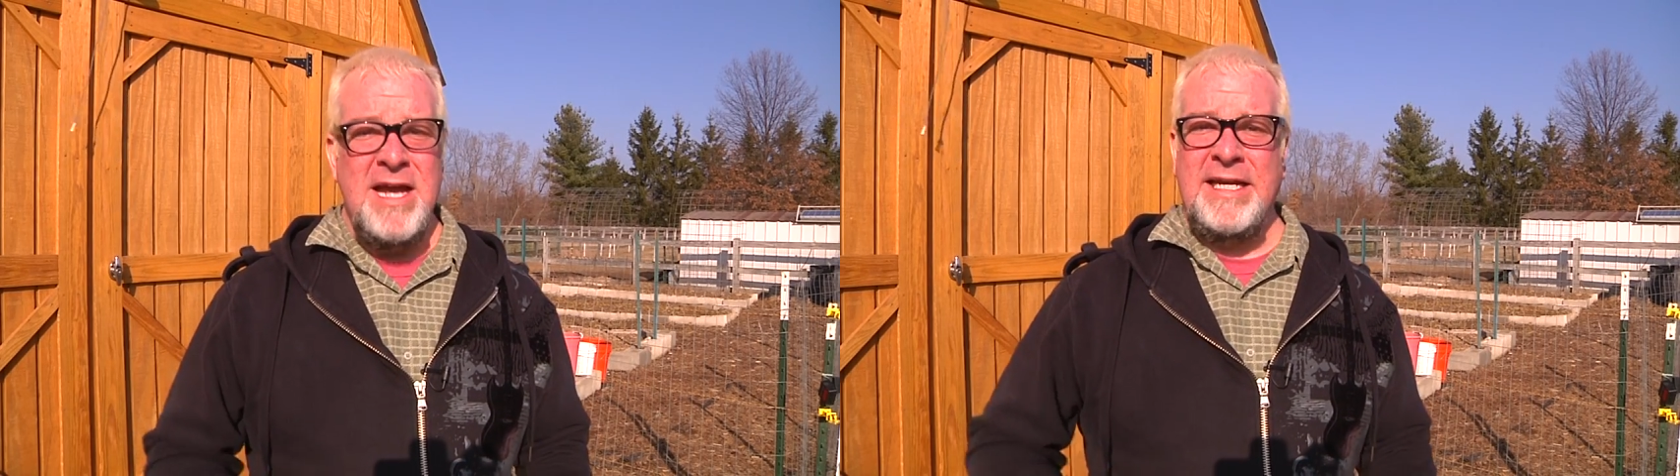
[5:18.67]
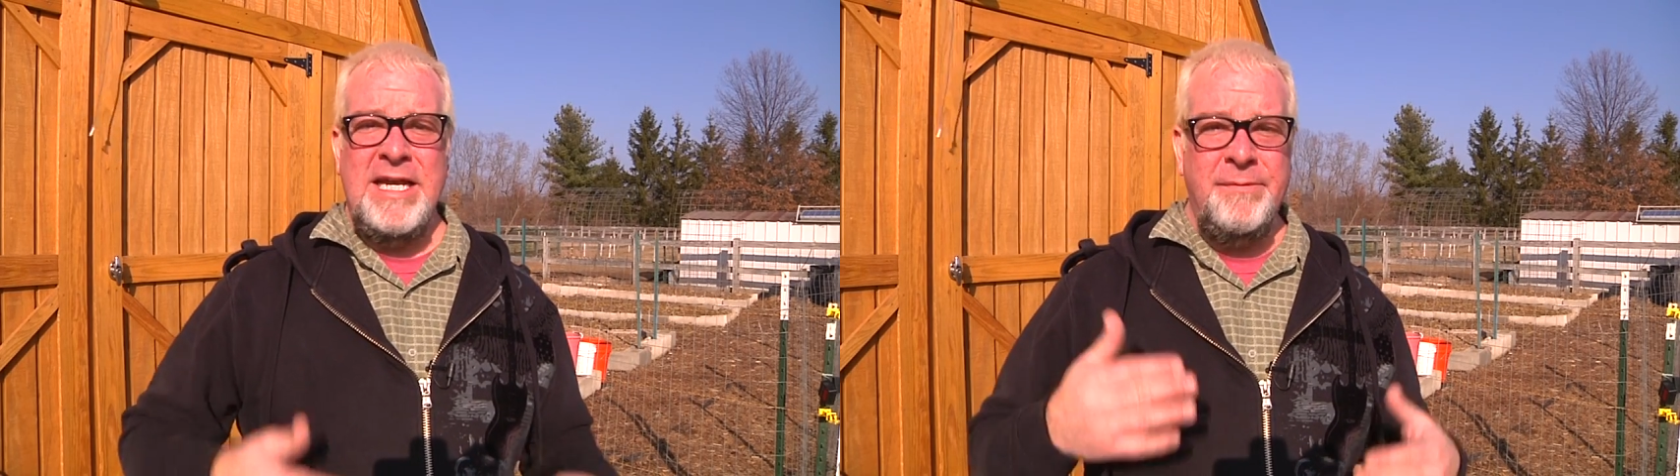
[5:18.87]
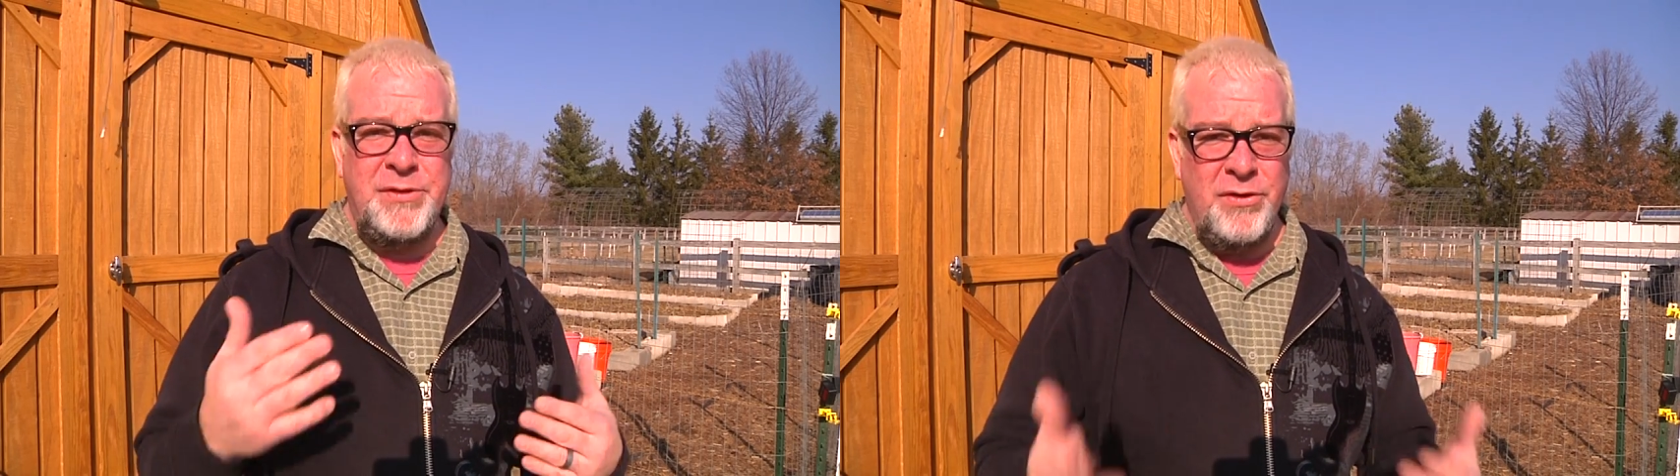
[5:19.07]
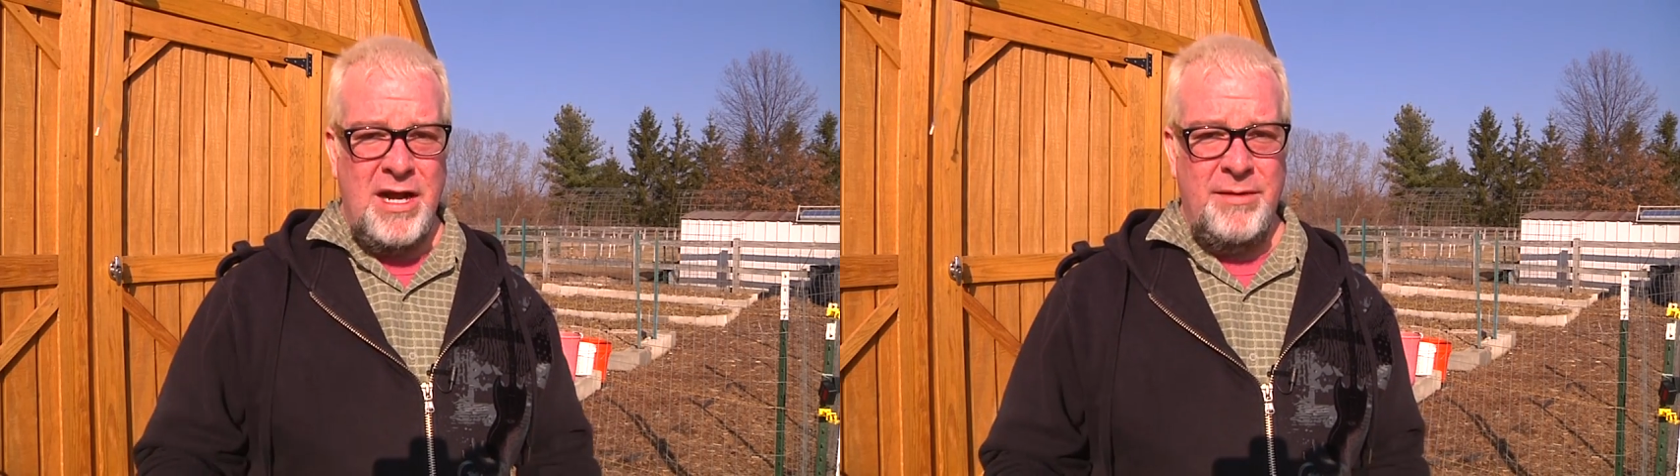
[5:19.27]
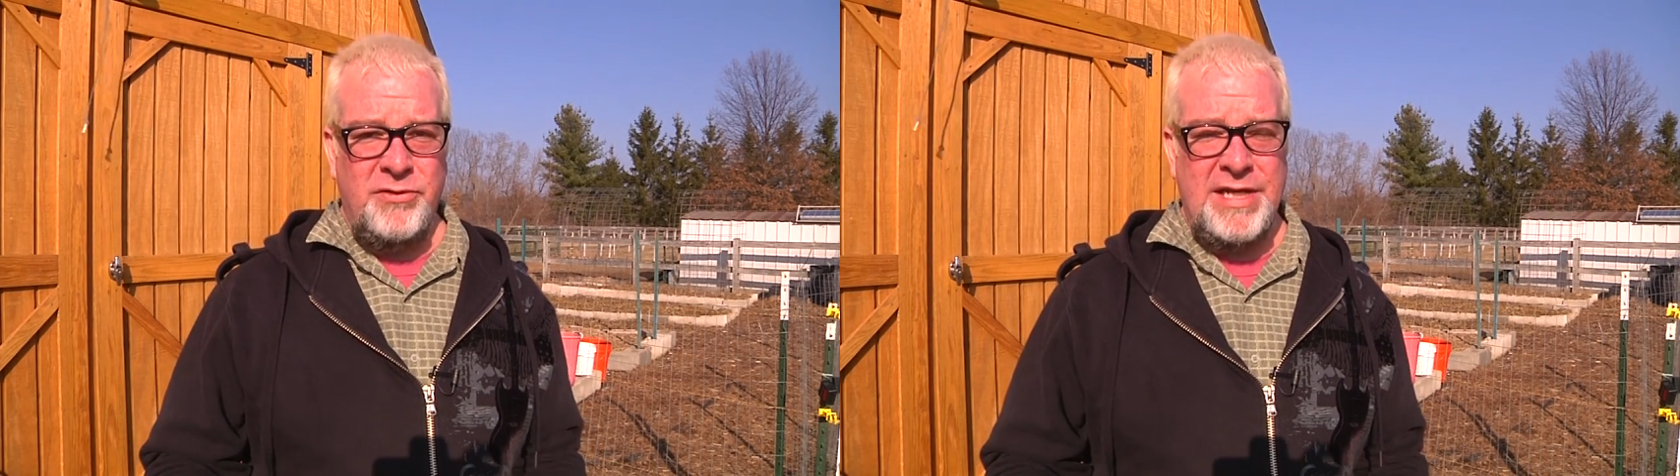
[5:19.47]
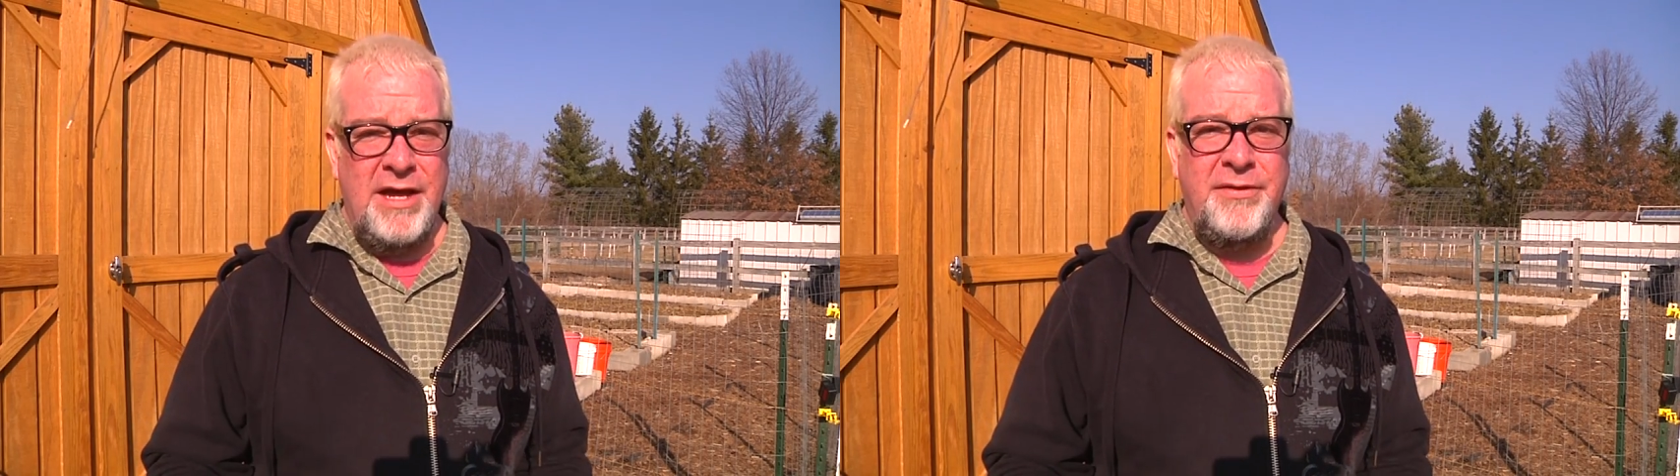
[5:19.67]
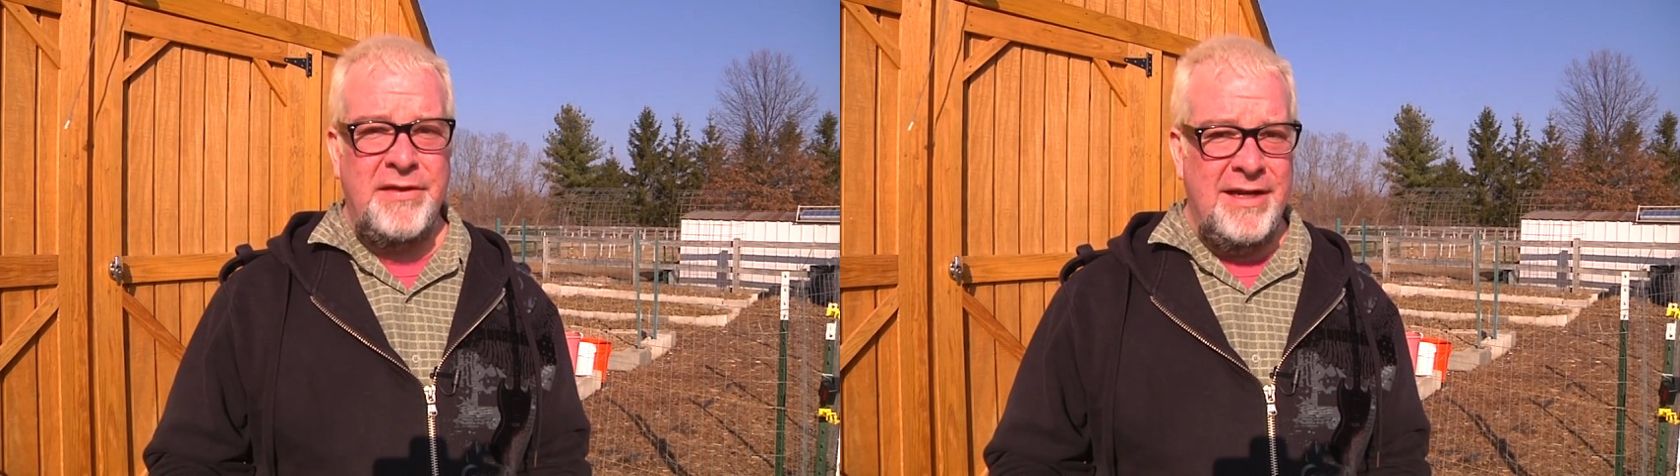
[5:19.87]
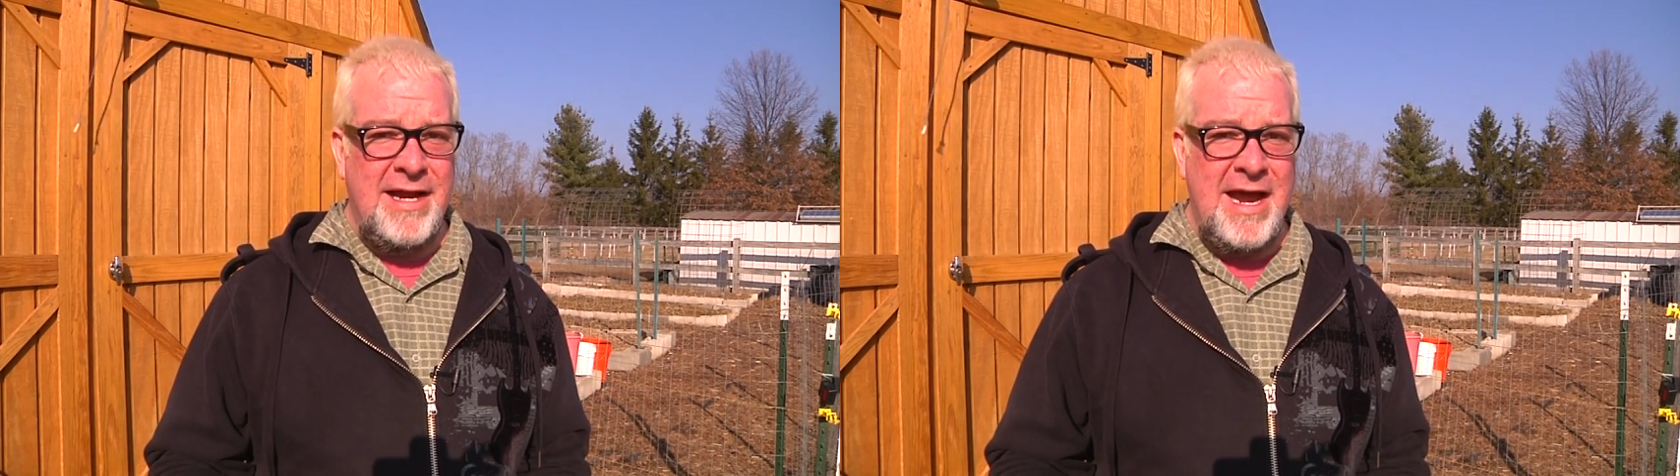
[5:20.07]
keeps your animals
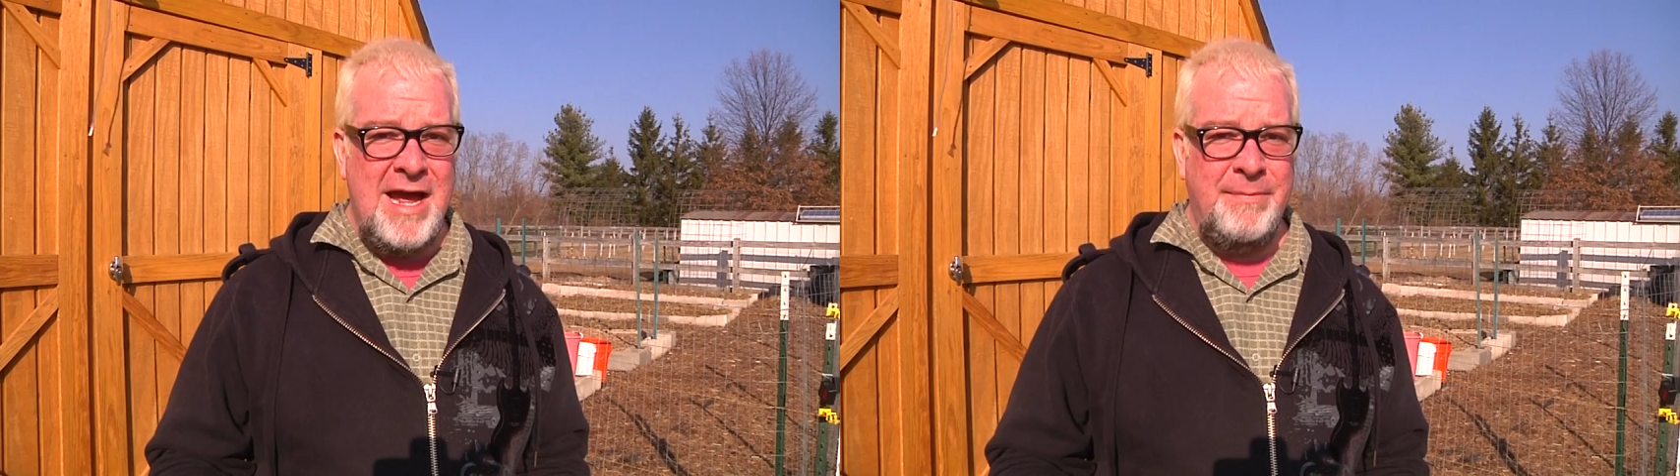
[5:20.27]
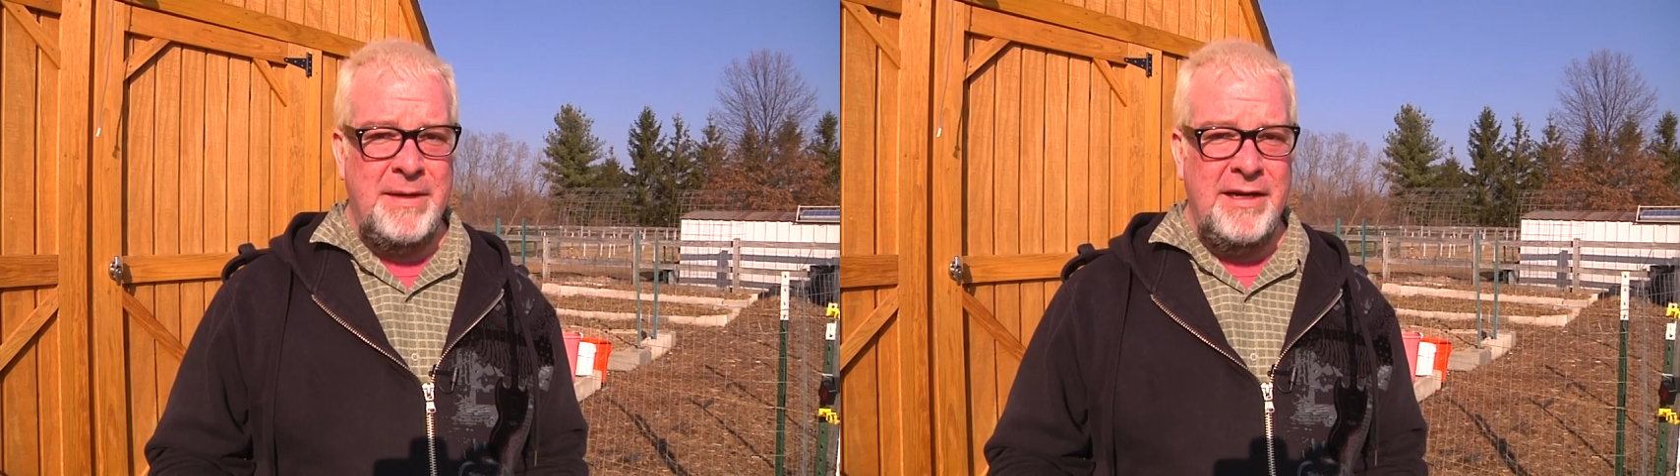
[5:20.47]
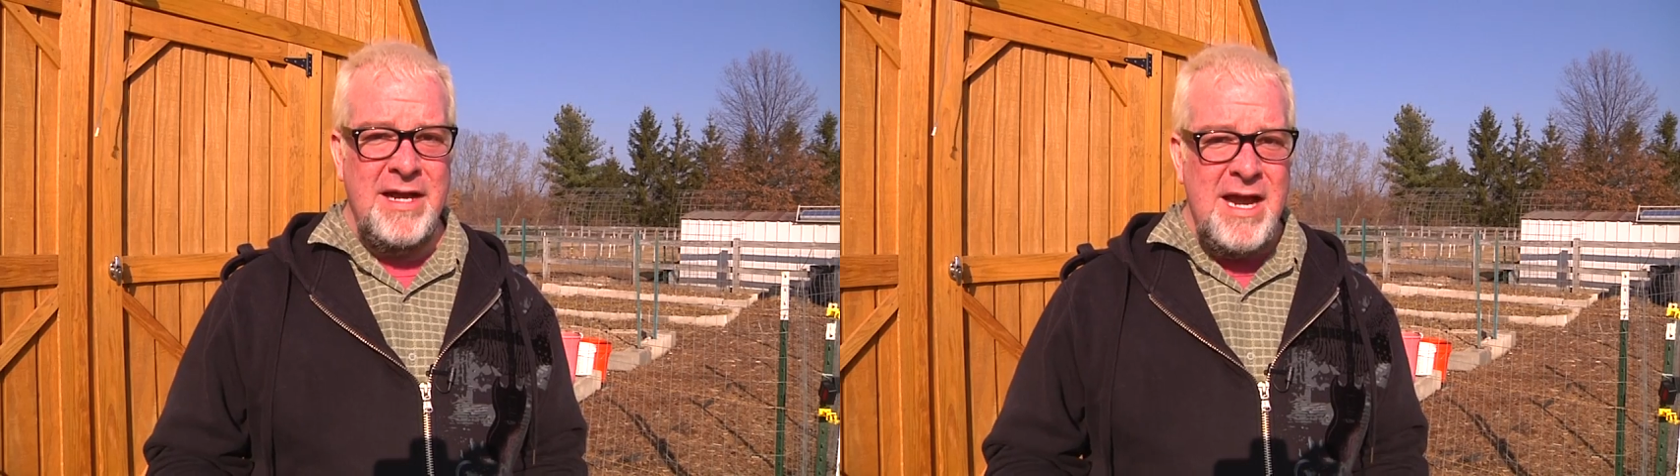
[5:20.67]
healthy and happy,